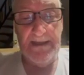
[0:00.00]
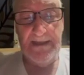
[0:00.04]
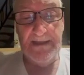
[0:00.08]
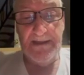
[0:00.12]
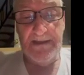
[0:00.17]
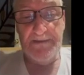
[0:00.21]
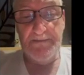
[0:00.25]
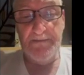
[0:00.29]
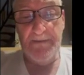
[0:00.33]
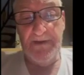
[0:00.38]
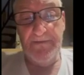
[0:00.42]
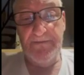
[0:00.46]

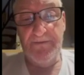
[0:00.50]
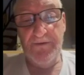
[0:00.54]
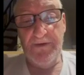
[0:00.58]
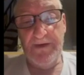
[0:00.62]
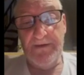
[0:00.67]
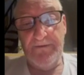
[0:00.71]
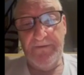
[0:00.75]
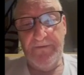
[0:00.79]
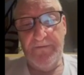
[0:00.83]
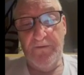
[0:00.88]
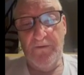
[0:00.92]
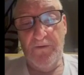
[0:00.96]
His mother
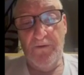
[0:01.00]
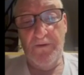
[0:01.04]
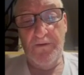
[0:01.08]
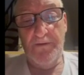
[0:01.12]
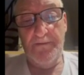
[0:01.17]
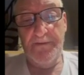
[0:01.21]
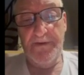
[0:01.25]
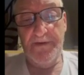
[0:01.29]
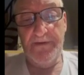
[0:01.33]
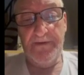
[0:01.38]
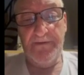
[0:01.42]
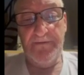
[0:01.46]
had 4,
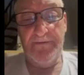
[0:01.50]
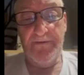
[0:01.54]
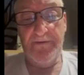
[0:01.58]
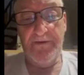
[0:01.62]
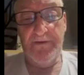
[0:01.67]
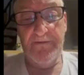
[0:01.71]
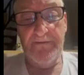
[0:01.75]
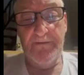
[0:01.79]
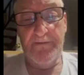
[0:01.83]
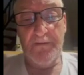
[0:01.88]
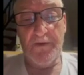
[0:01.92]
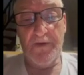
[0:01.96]
but 3
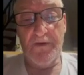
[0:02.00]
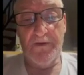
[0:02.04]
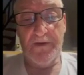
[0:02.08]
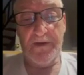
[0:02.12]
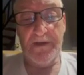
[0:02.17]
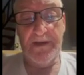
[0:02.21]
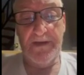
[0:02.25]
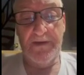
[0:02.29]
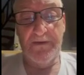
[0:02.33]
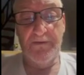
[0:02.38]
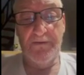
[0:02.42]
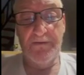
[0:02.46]
of them got
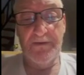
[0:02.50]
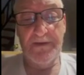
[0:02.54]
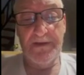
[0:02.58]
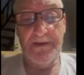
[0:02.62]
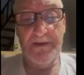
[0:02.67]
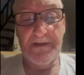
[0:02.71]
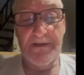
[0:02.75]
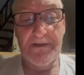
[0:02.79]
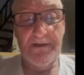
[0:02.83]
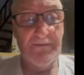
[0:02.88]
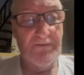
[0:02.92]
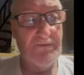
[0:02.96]
killed
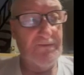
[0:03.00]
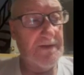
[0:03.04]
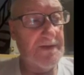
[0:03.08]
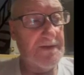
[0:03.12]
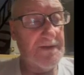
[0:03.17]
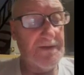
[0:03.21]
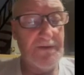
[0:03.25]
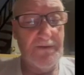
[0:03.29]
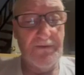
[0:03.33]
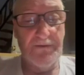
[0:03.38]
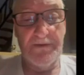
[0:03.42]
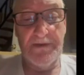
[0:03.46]
and I
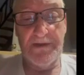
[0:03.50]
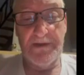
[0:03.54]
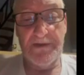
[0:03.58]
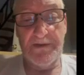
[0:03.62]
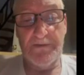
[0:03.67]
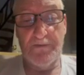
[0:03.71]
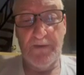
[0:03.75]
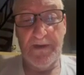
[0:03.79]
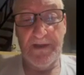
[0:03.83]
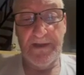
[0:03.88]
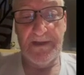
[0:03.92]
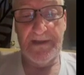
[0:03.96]
rescued
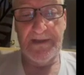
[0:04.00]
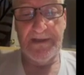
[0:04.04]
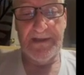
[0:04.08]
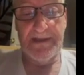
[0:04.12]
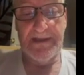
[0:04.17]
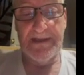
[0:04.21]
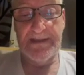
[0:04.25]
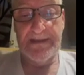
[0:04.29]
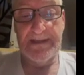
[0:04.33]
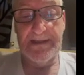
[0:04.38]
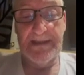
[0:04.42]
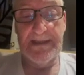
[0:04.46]
this one,
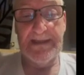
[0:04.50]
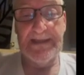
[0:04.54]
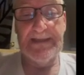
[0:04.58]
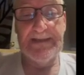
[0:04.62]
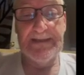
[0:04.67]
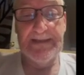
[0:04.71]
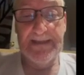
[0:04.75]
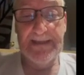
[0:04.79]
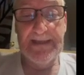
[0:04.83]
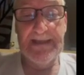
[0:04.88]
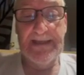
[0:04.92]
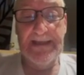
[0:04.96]
and he's
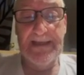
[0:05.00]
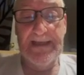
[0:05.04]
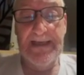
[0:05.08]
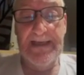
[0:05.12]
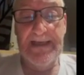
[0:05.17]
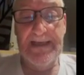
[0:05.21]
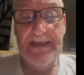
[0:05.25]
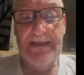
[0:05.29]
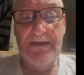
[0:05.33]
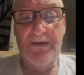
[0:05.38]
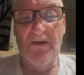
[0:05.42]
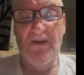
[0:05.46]

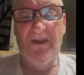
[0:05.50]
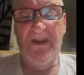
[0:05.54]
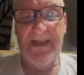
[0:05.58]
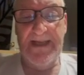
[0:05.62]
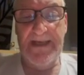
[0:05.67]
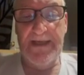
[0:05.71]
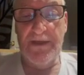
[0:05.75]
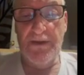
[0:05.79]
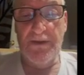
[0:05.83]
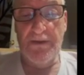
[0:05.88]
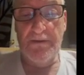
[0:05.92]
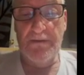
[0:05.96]
not an
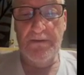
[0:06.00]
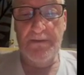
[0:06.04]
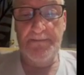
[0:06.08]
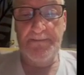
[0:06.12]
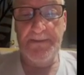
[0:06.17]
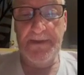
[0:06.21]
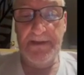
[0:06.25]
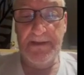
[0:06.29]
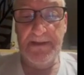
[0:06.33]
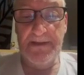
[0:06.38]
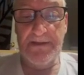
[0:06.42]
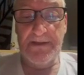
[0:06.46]
angel,
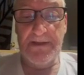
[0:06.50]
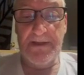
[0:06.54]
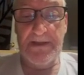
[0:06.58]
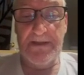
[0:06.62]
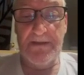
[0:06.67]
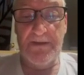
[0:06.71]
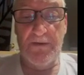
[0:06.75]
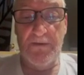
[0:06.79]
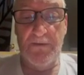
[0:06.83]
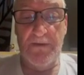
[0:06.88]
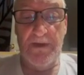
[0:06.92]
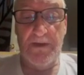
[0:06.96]
but he's
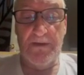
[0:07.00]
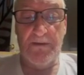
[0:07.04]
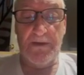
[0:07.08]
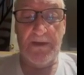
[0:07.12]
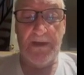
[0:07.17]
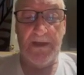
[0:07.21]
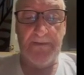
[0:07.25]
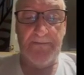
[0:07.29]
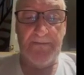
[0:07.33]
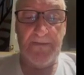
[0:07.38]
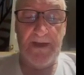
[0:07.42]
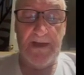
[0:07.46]
doing
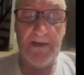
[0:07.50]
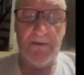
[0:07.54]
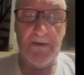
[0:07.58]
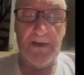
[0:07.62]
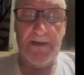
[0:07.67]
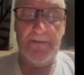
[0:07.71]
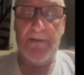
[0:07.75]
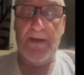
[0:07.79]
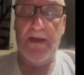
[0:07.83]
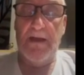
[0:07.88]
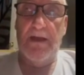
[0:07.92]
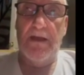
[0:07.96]
okay.
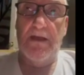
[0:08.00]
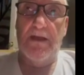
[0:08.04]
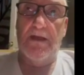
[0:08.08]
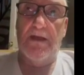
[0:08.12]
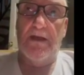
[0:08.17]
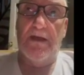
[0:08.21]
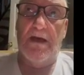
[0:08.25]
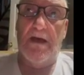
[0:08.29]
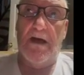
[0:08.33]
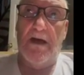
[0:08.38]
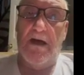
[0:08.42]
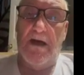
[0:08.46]
Anyway,
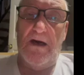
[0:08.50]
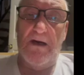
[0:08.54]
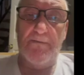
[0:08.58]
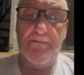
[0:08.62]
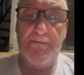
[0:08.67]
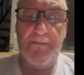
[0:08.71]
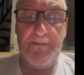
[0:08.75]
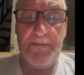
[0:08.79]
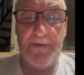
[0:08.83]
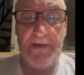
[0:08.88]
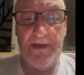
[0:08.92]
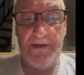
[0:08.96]

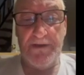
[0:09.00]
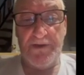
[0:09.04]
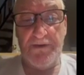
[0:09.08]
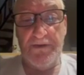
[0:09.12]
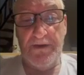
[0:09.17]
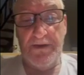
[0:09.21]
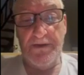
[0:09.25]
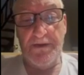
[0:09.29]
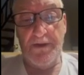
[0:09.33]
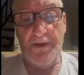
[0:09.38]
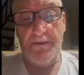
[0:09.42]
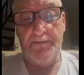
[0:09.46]
I'll get
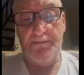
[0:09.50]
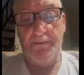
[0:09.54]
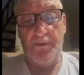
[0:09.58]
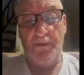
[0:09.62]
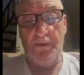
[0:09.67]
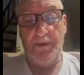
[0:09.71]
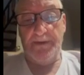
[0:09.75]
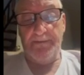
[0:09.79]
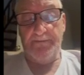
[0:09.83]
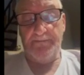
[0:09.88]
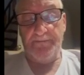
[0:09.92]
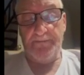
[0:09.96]
straight to the
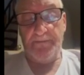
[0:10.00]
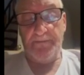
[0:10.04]
point.